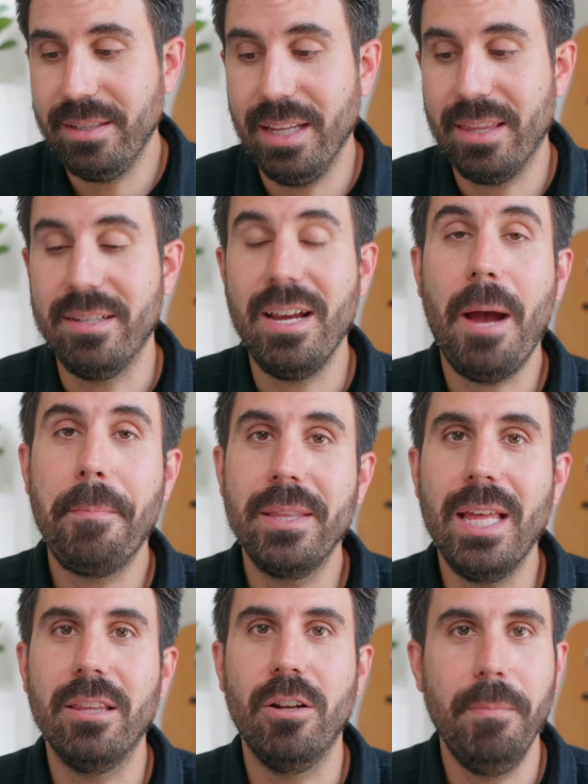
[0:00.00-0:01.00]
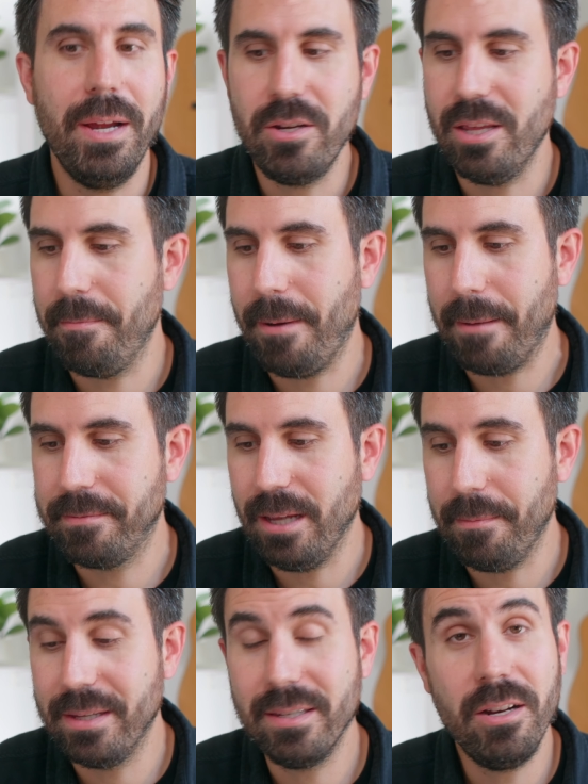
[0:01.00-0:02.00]
and at the top of that little menu that pops
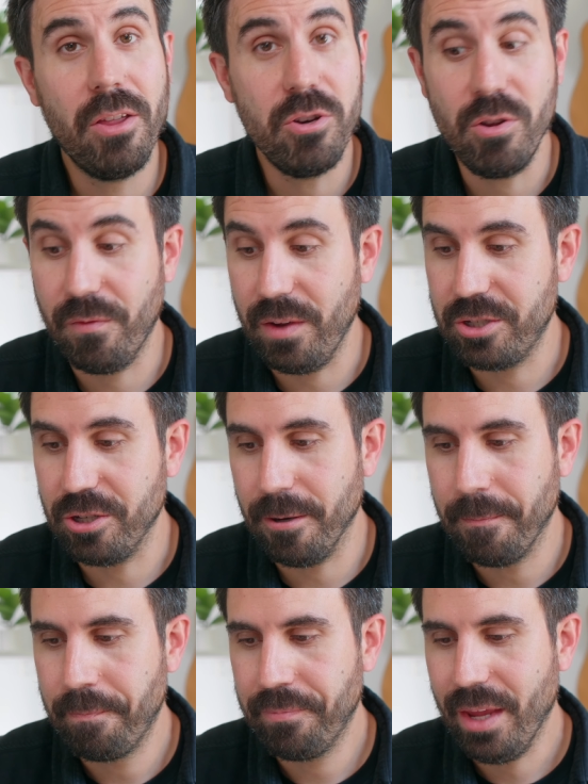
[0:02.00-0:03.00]
up is another new feature,